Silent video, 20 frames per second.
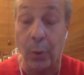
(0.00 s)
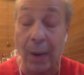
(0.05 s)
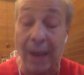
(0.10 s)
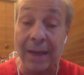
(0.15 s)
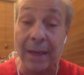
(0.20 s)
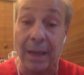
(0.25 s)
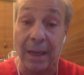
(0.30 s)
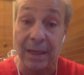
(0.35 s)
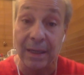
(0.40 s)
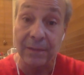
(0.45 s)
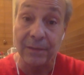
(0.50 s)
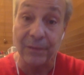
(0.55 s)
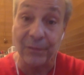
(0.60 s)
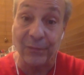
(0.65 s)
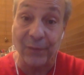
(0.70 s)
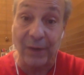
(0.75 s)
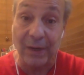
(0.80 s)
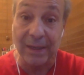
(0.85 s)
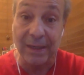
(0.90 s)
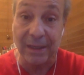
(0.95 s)
I got into
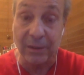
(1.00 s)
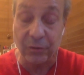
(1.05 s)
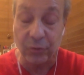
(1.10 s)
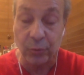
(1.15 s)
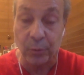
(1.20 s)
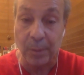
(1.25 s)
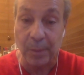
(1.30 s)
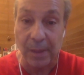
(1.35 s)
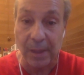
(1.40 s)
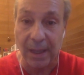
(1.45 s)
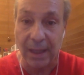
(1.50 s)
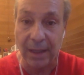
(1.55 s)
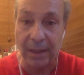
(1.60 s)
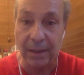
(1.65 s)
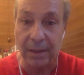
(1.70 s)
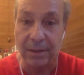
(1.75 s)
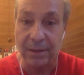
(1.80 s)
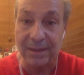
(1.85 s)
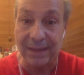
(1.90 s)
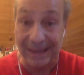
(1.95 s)
financial
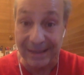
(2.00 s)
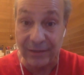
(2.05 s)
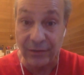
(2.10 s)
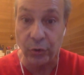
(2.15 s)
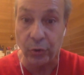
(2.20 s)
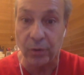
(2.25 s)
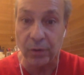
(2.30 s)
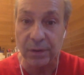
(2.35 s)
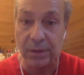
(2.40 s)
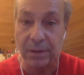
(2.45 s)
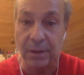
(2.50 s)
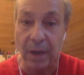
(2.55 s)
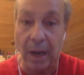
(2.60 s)
planning, 10 years.